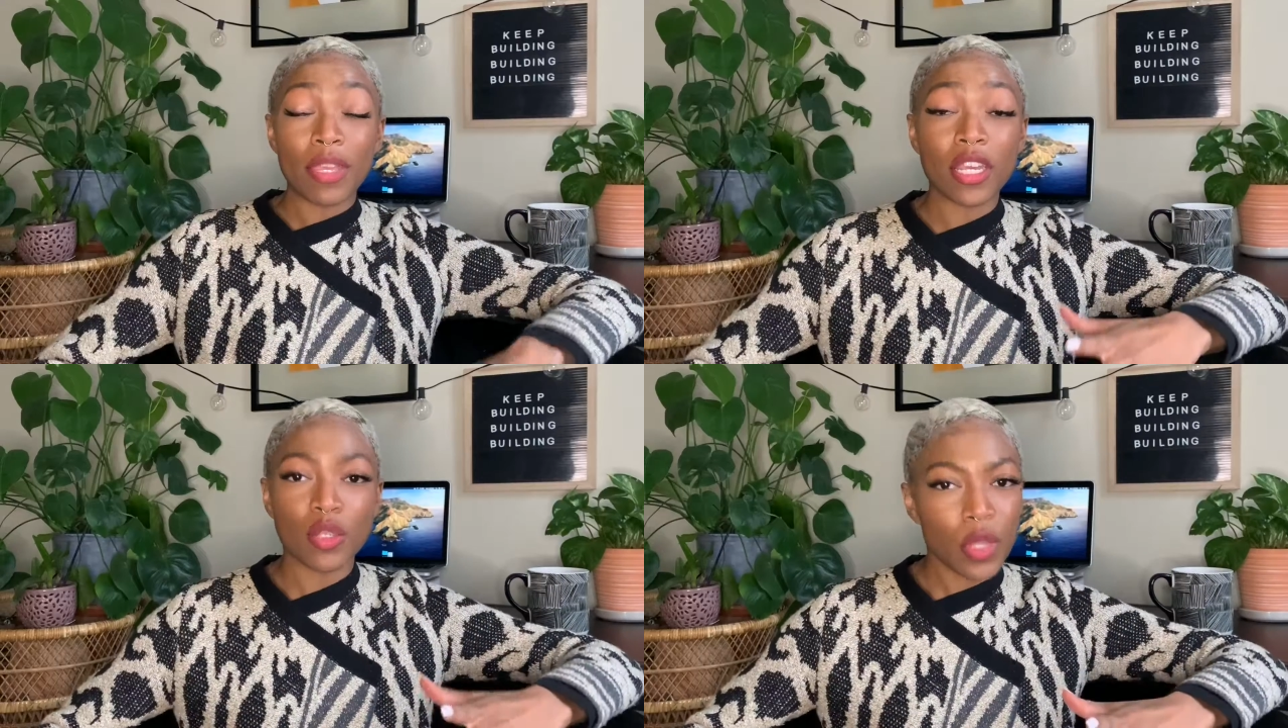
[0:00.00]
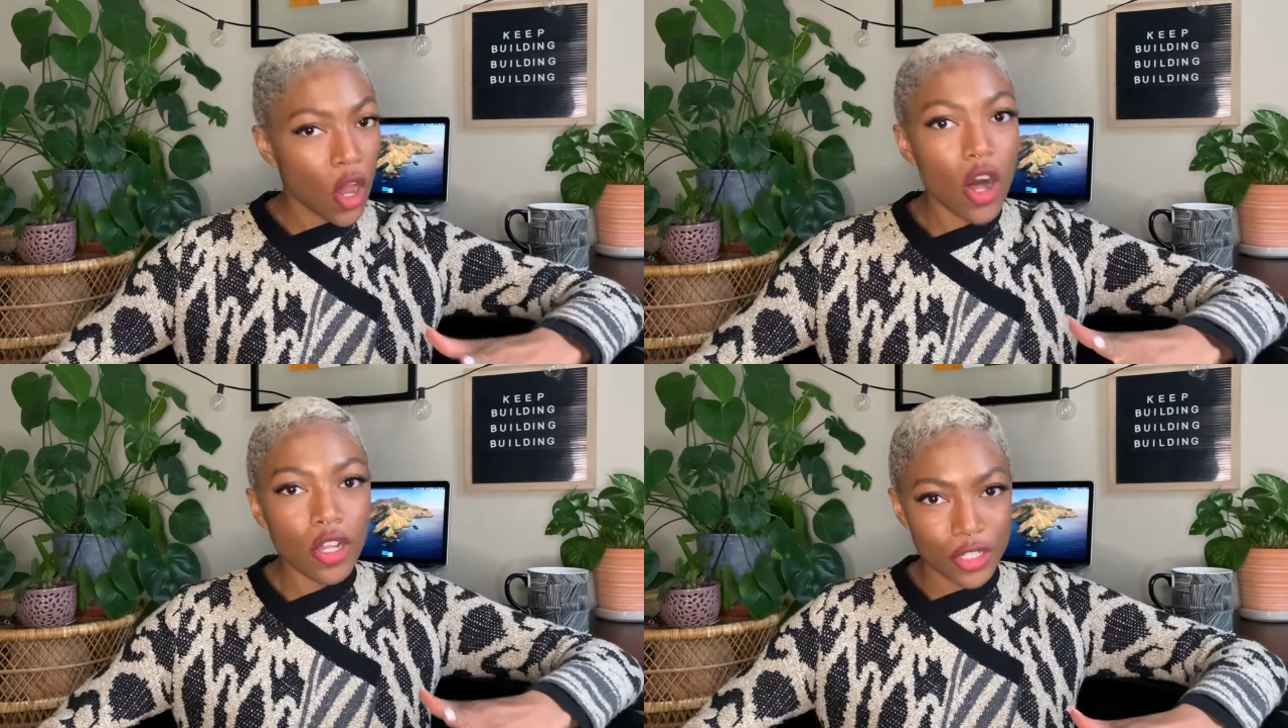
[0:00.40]
because we
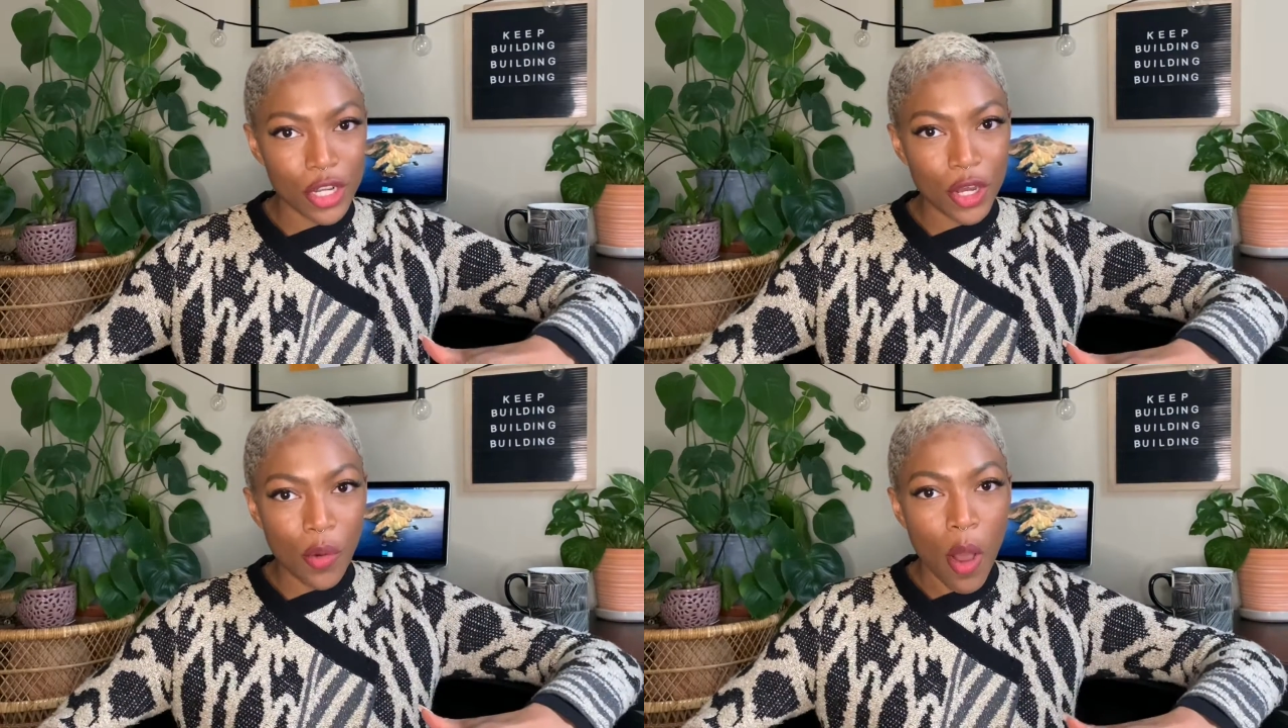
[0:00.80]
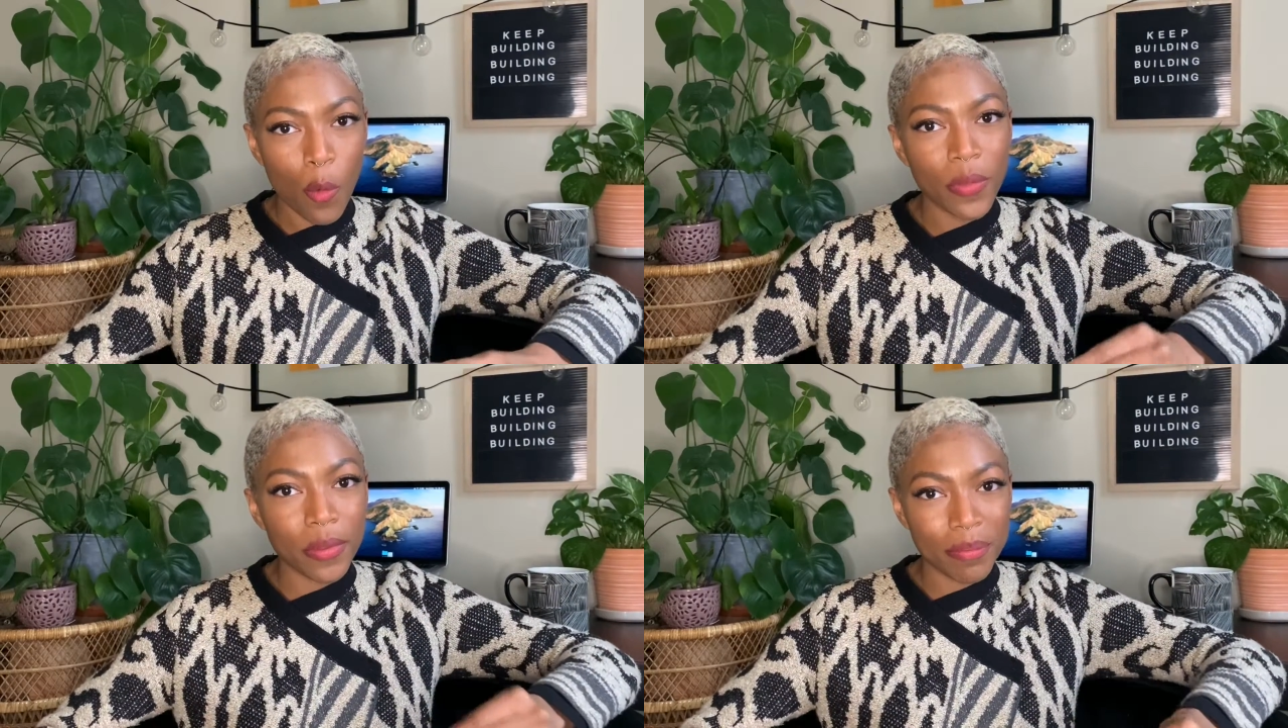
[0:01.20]
all know
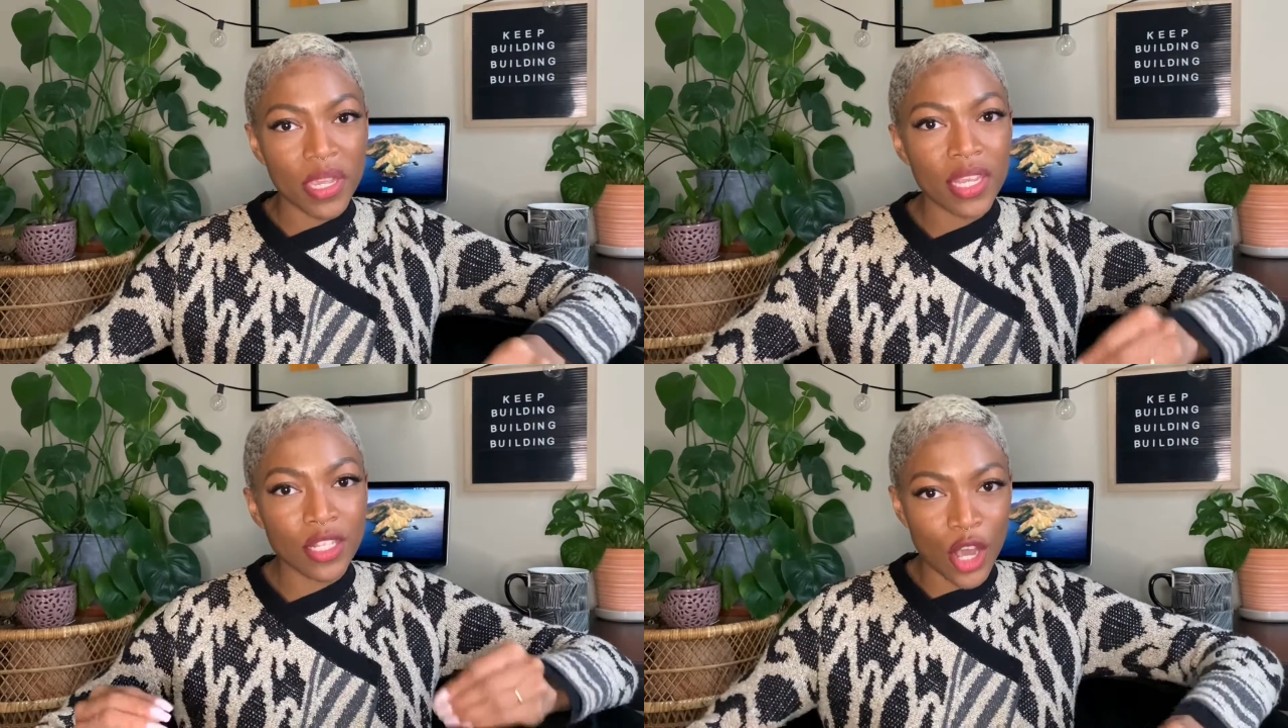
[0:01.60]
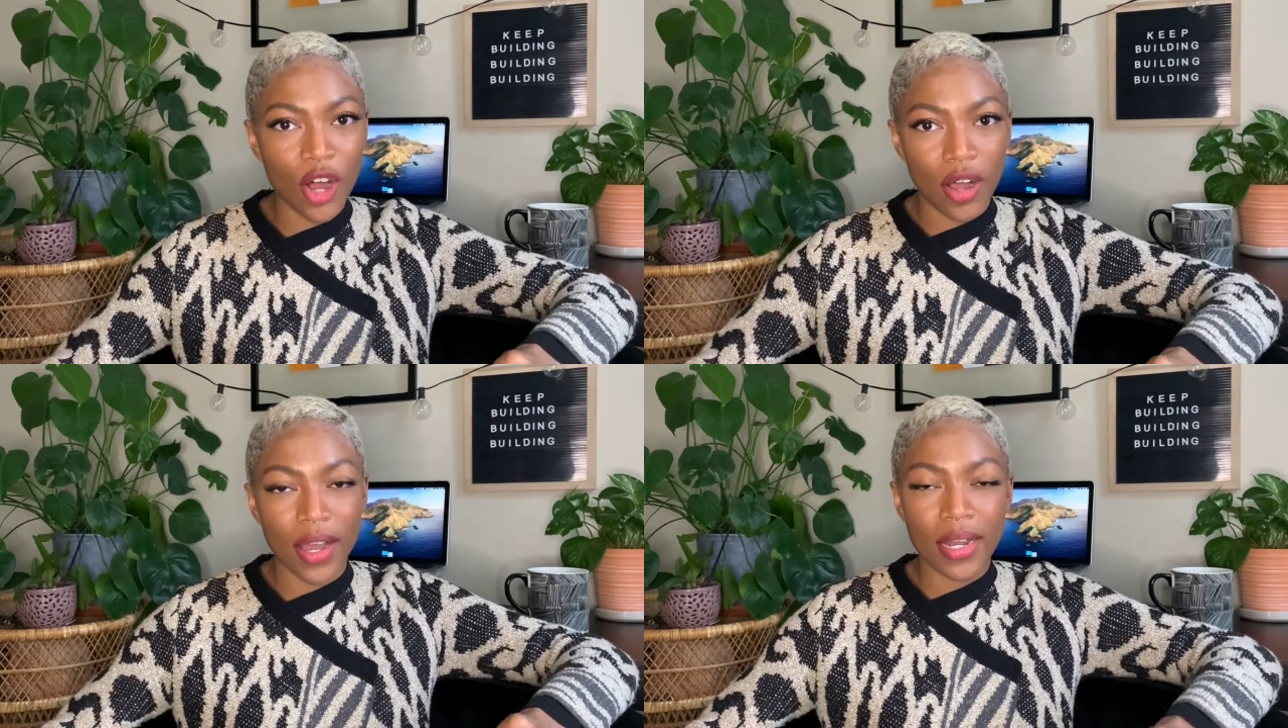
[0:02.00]
what the biggest
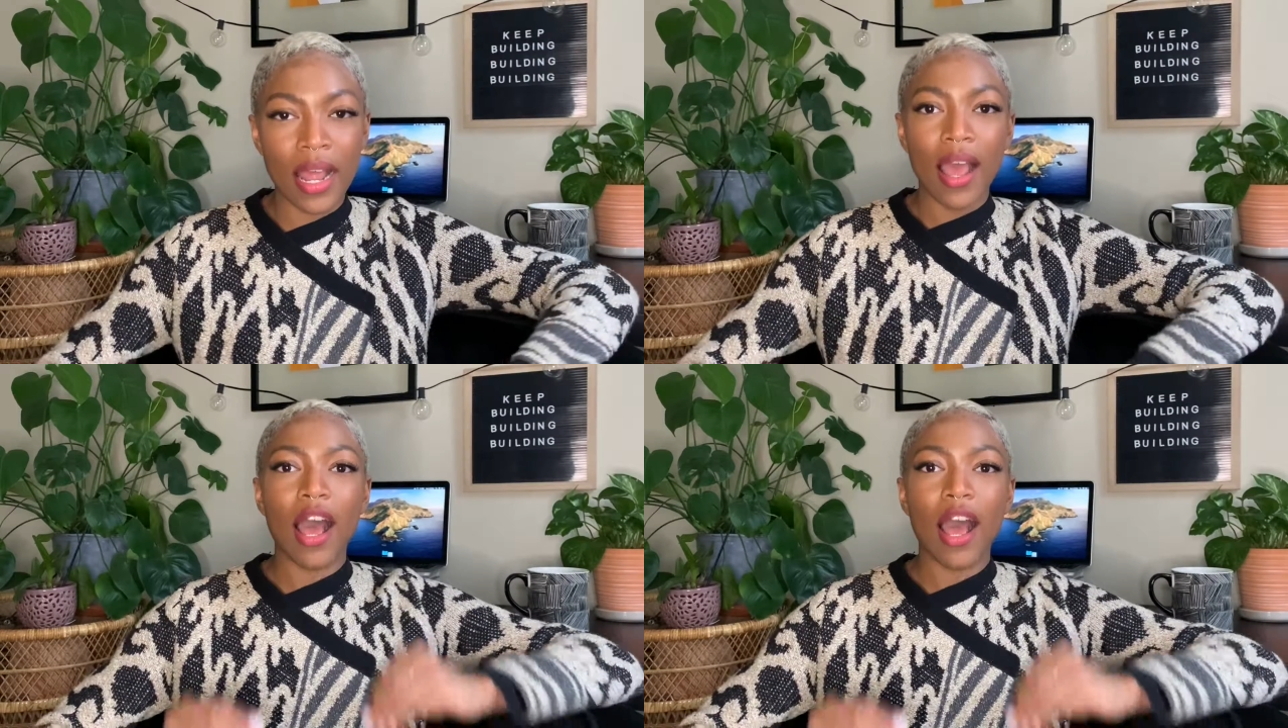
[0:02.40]
con